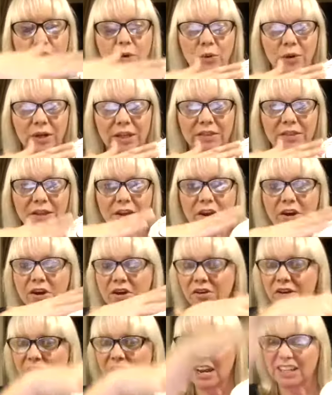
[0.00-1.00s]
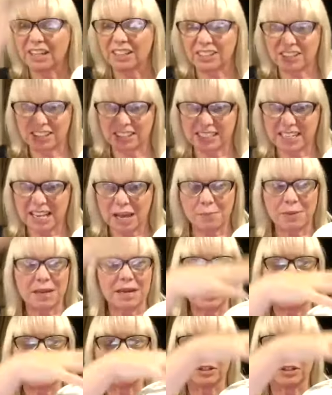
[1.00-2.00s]
going there and it's just
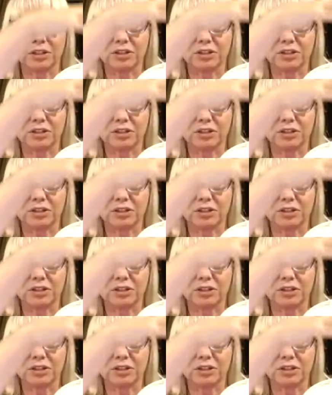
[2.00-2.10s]
coming out.